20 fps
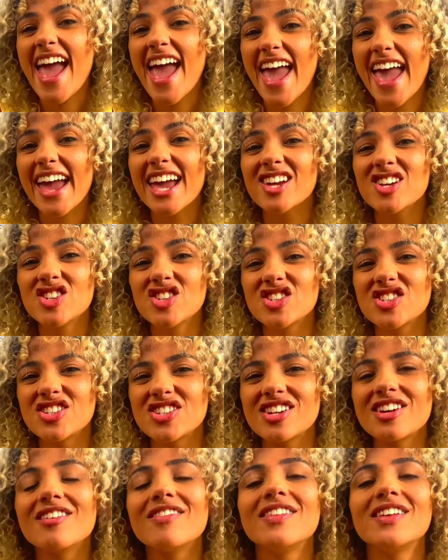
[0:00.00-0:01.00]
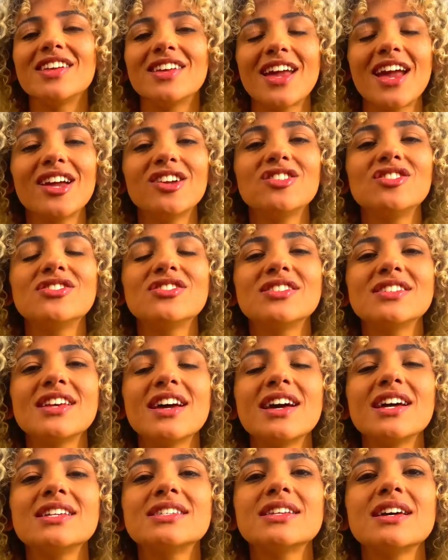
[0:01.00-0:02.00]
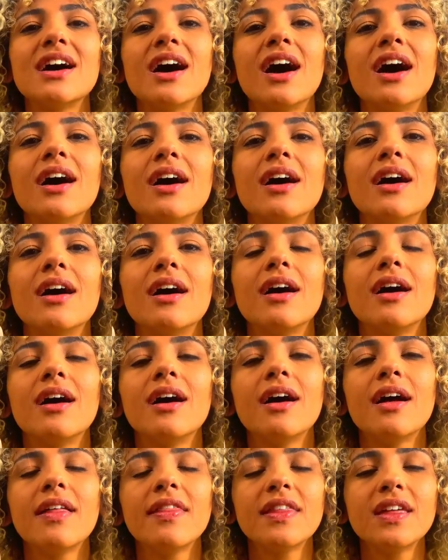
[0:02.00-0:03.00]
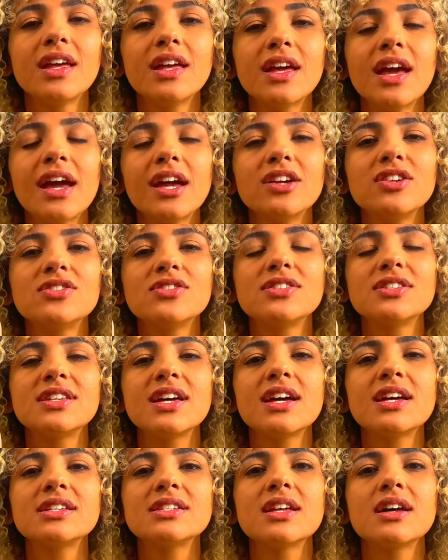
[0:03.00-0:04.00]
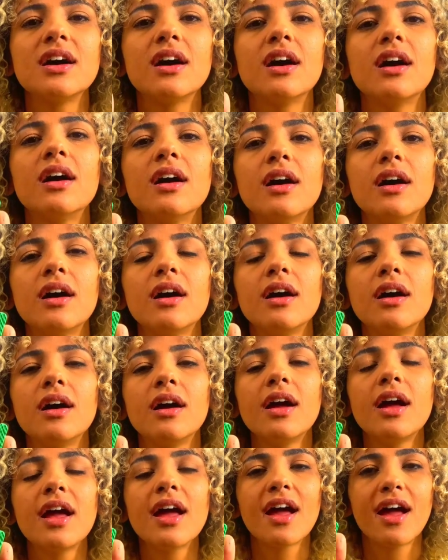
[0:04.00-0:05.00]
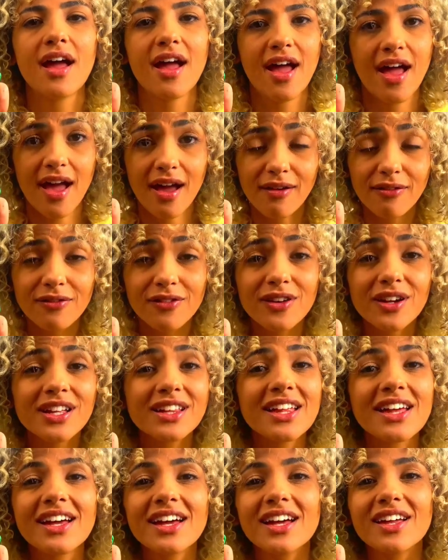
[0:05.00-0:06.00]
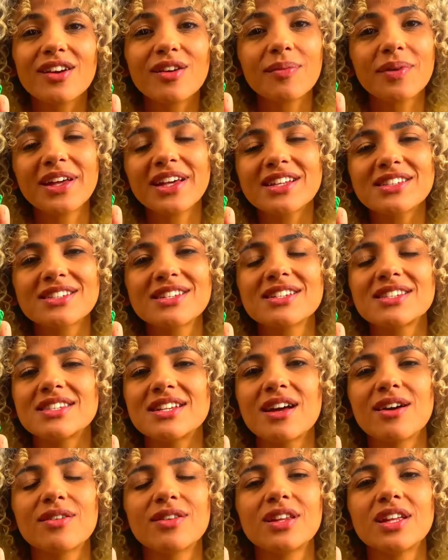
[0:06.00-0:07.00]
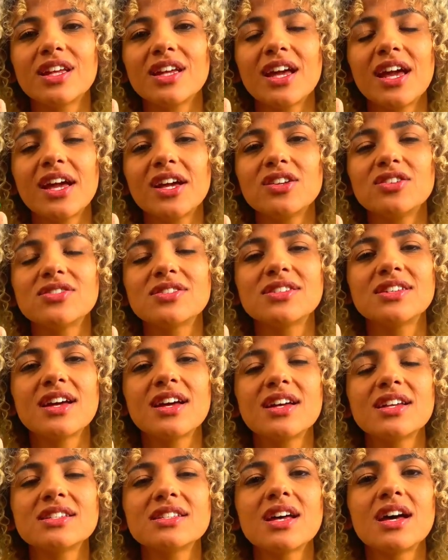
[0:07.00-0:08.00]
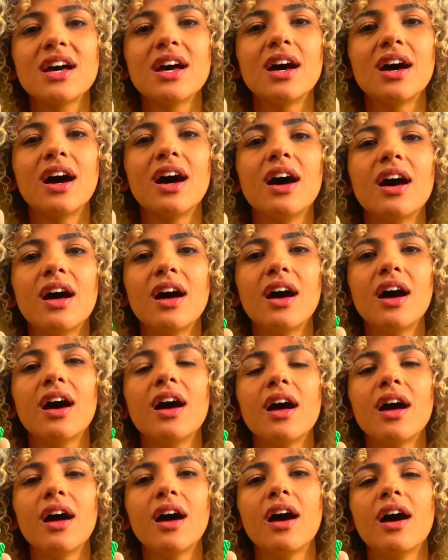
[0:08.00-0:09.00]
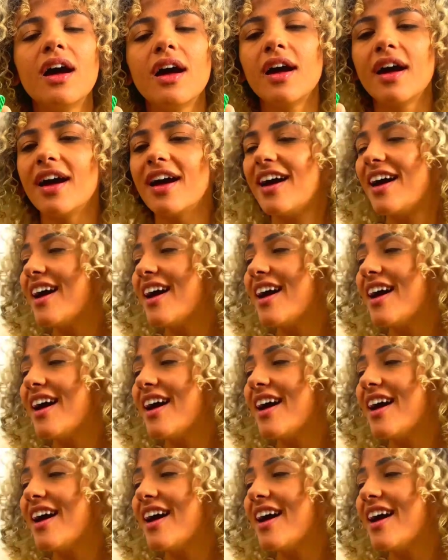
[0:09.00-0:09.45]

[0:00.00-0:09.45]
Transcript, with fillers: H. The H says huh. The H says huh. Every letter makes the sound. The H says ha ha ha.